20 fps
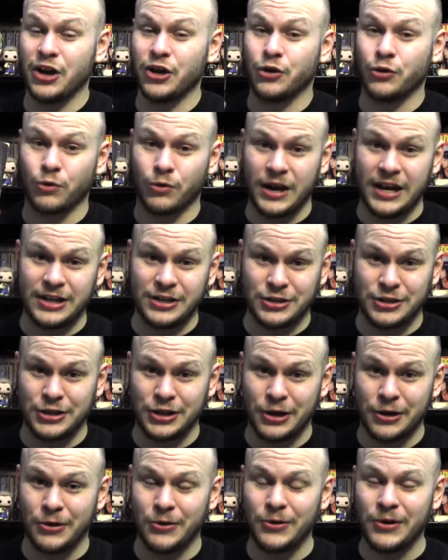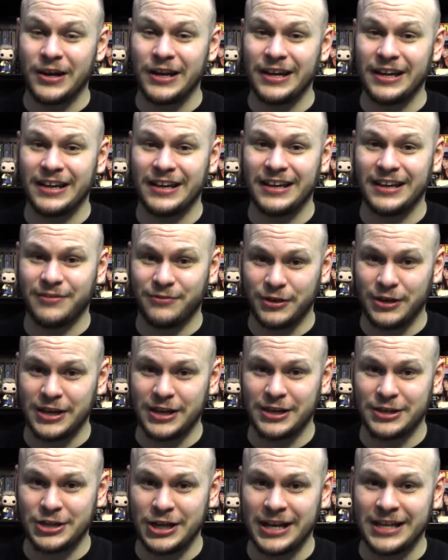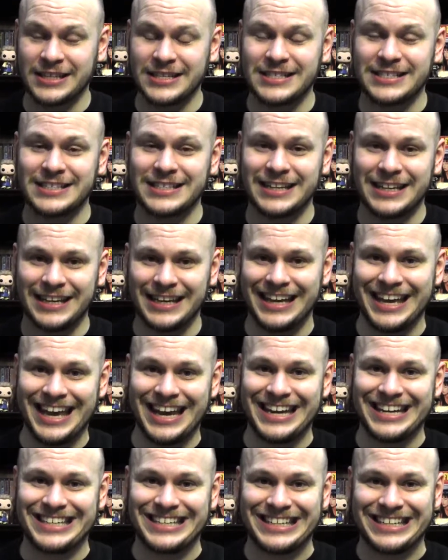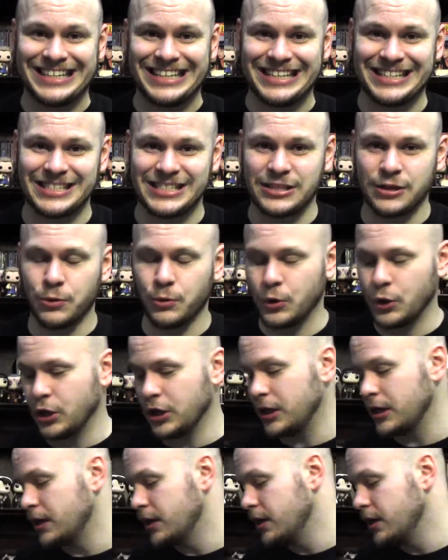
Great show. If you get a chance, get it. It's so good.